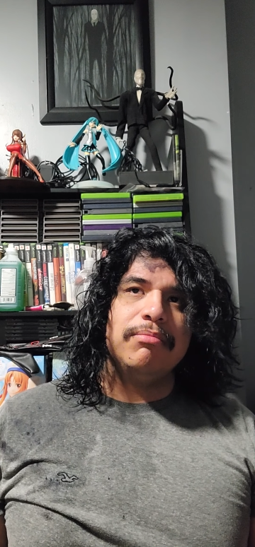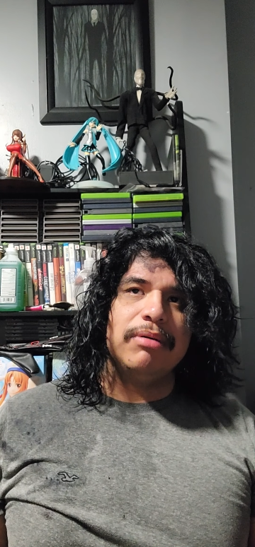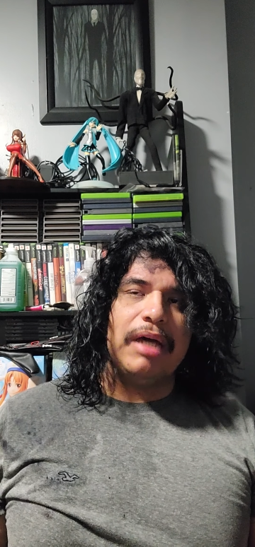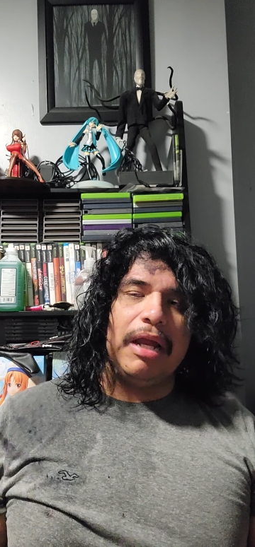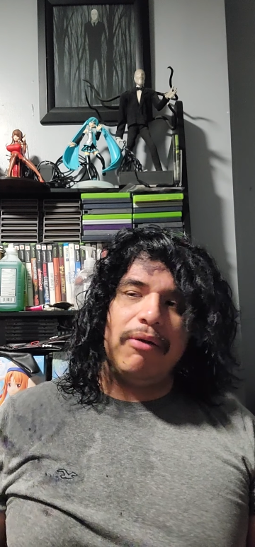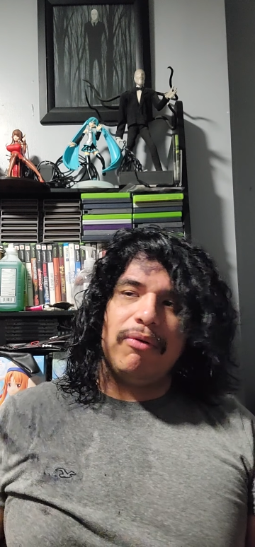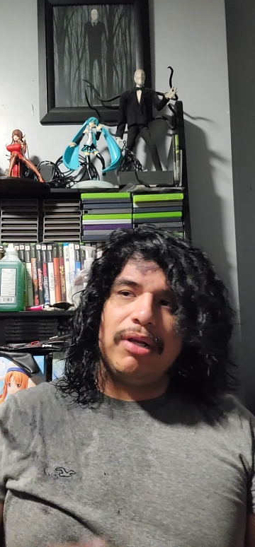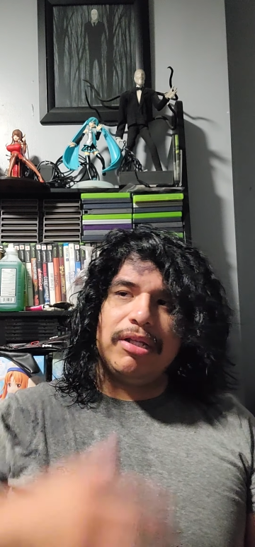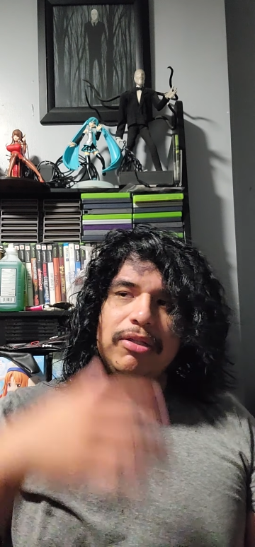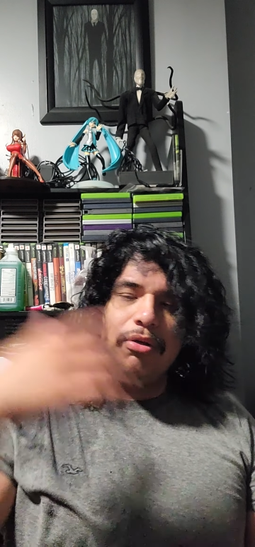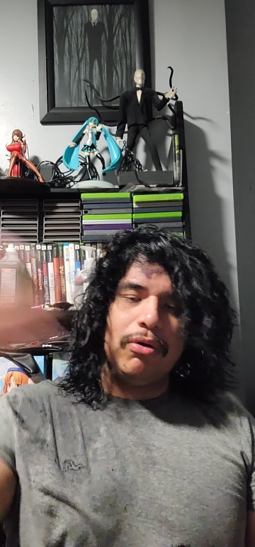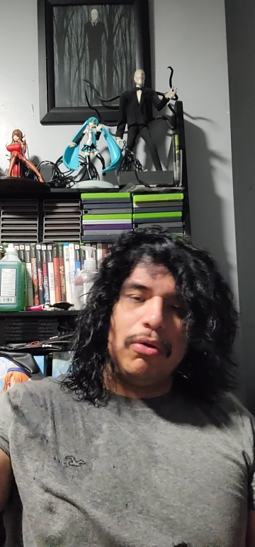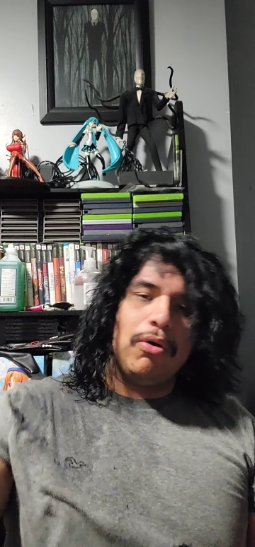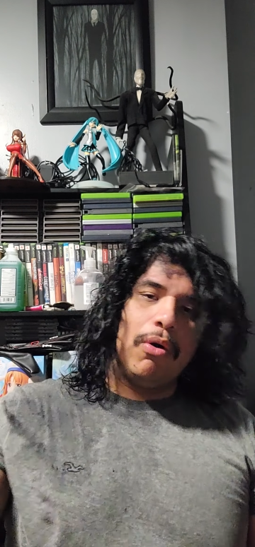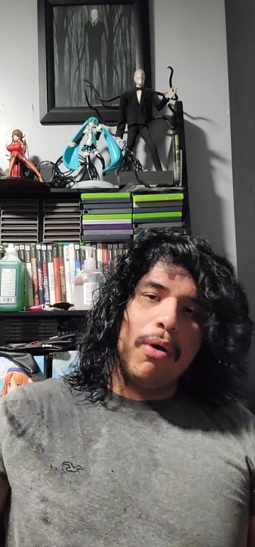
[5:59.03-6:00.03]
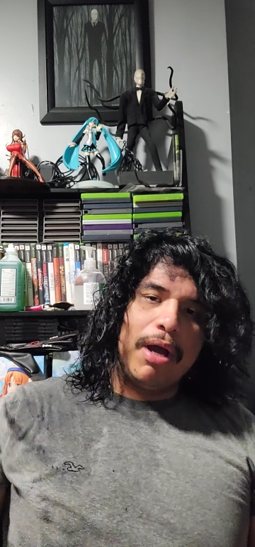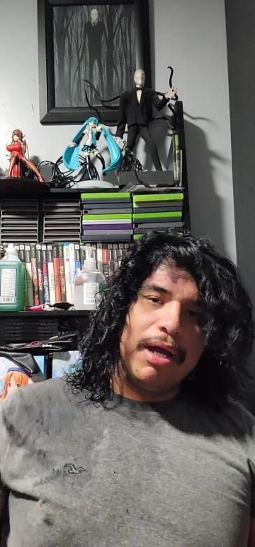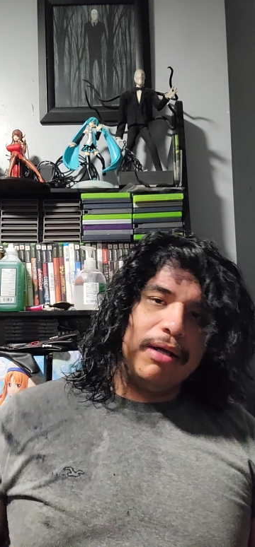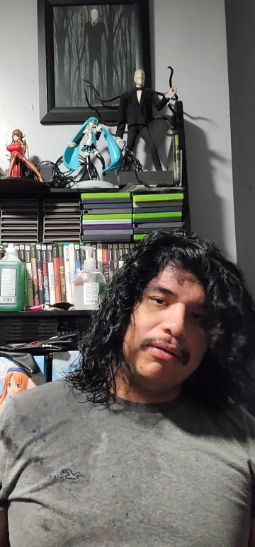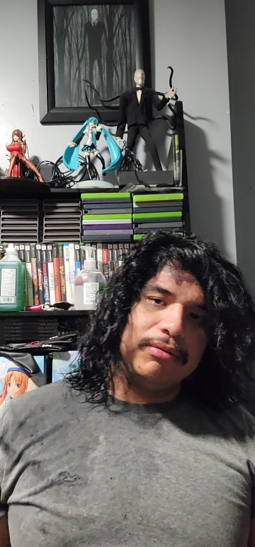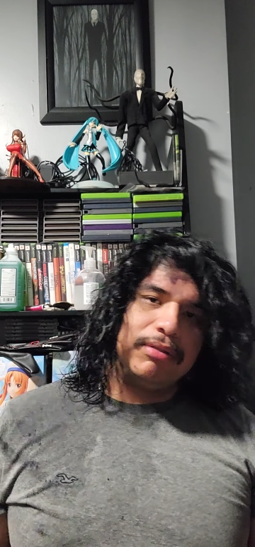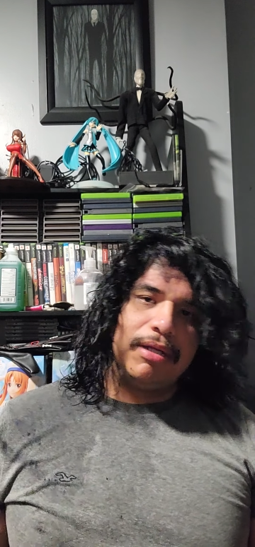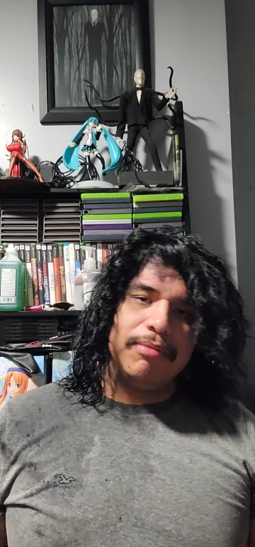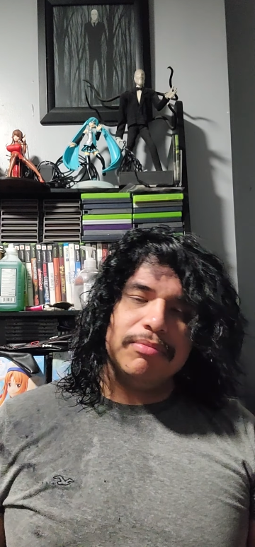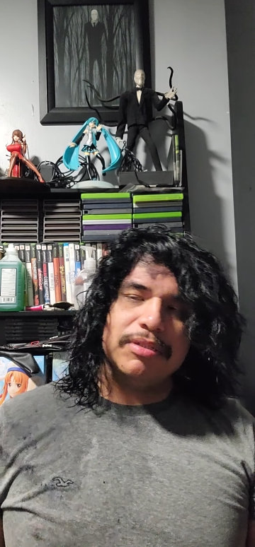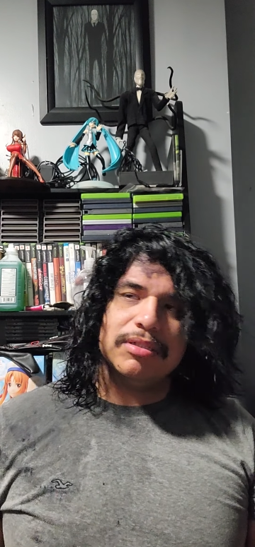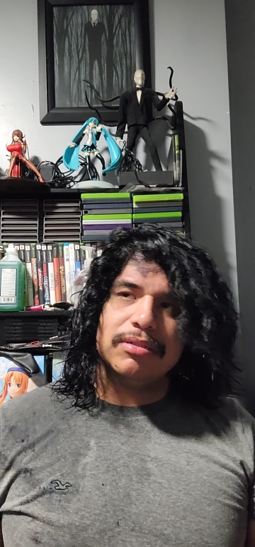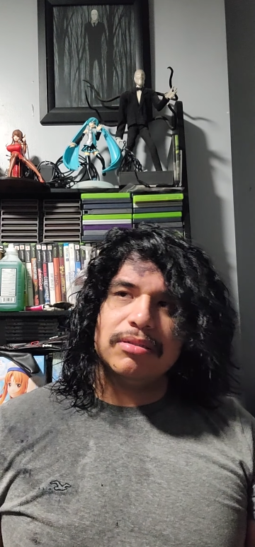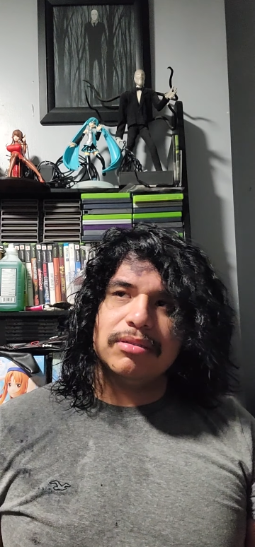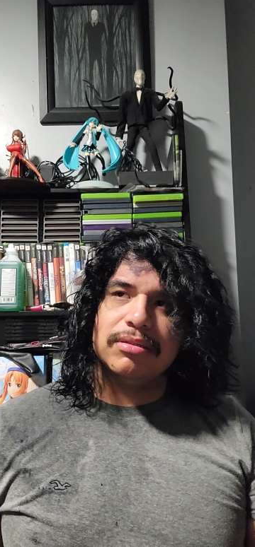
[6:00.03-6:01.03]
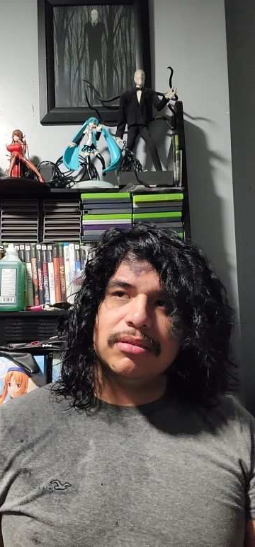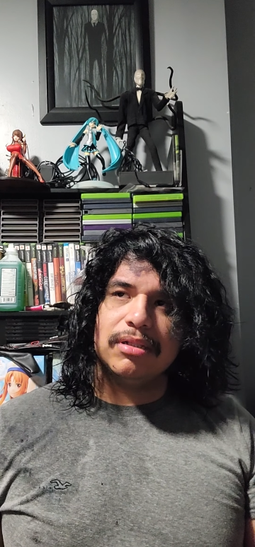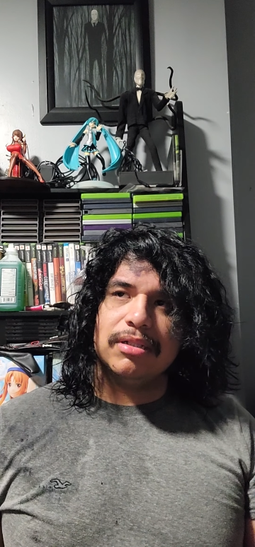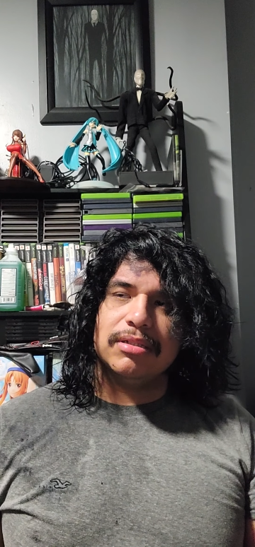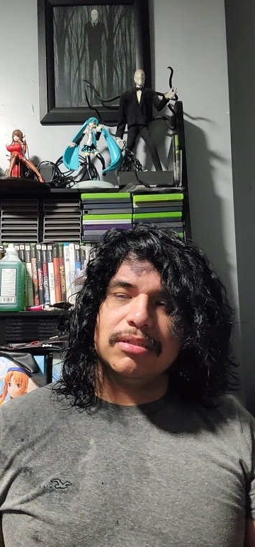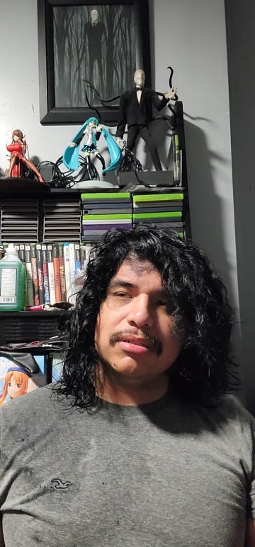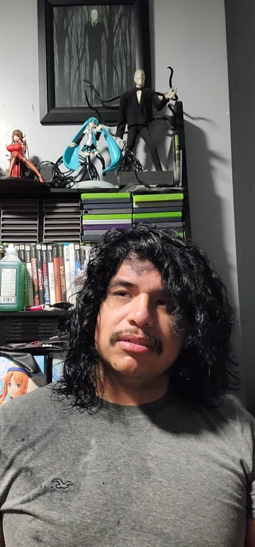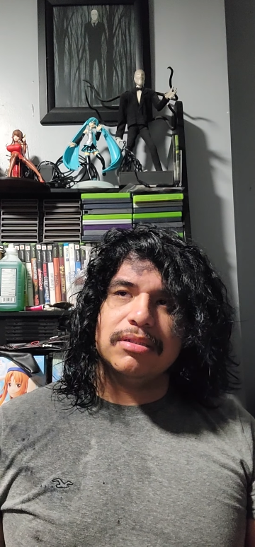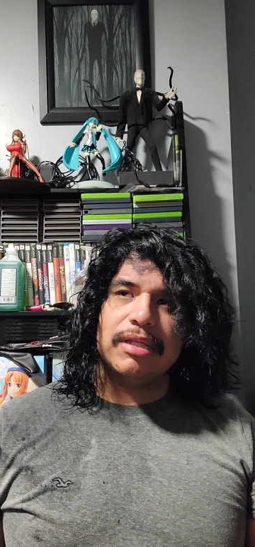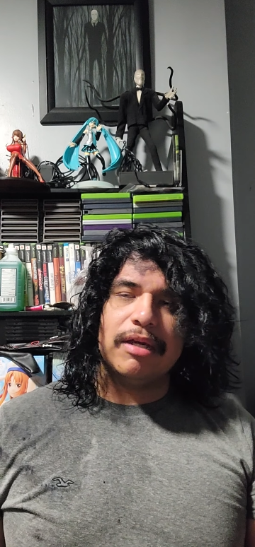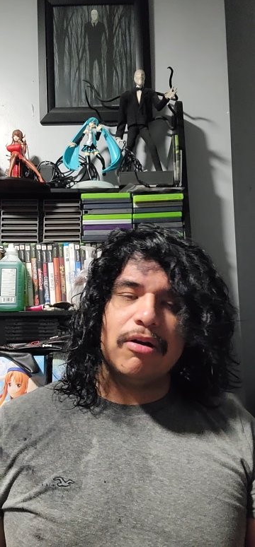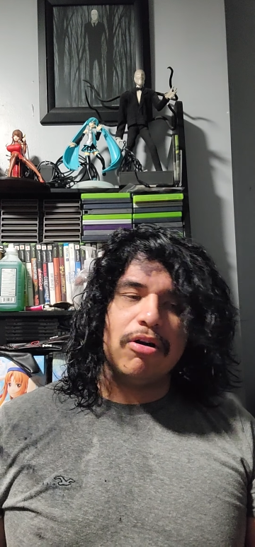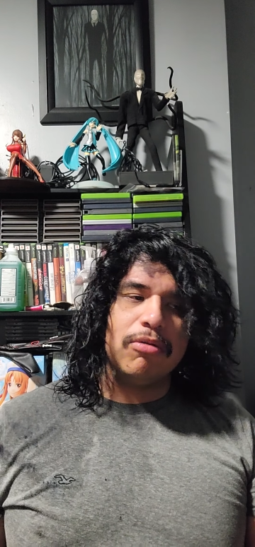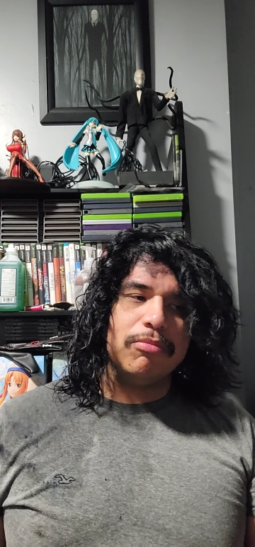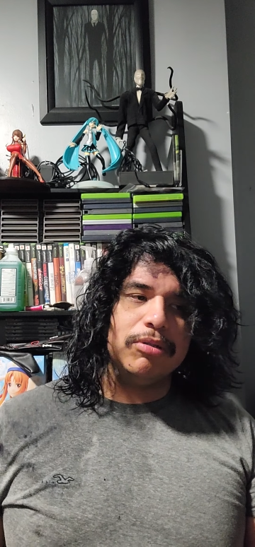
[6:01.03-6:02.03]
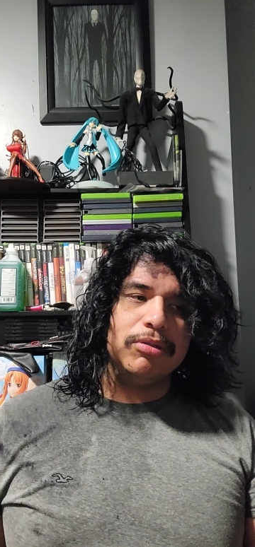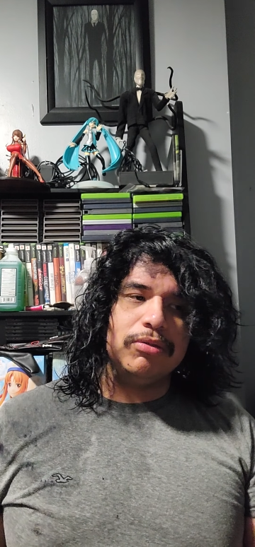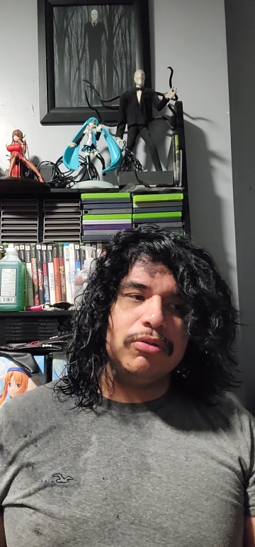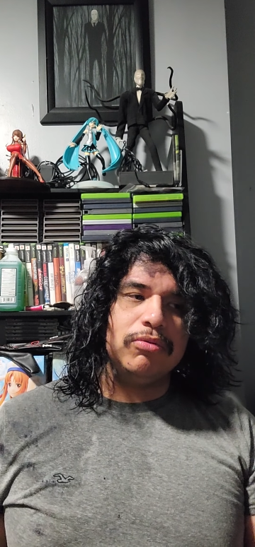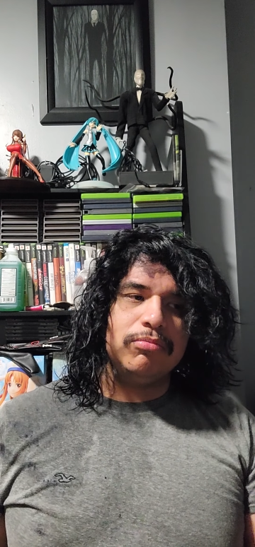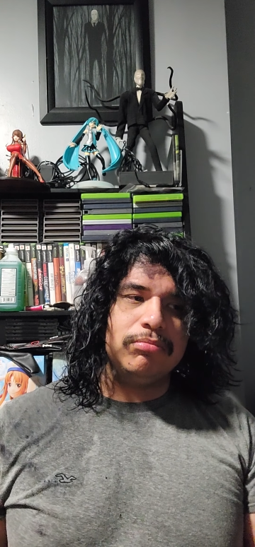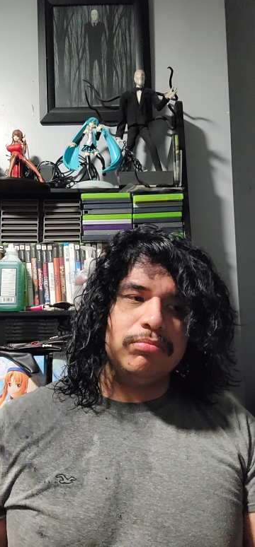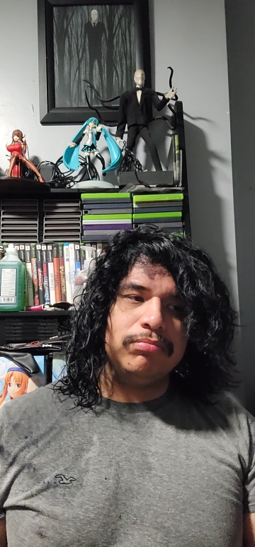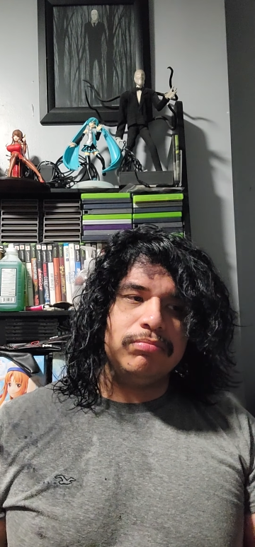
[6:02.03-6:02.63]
but I really don't go out. I'm just I just stay home and do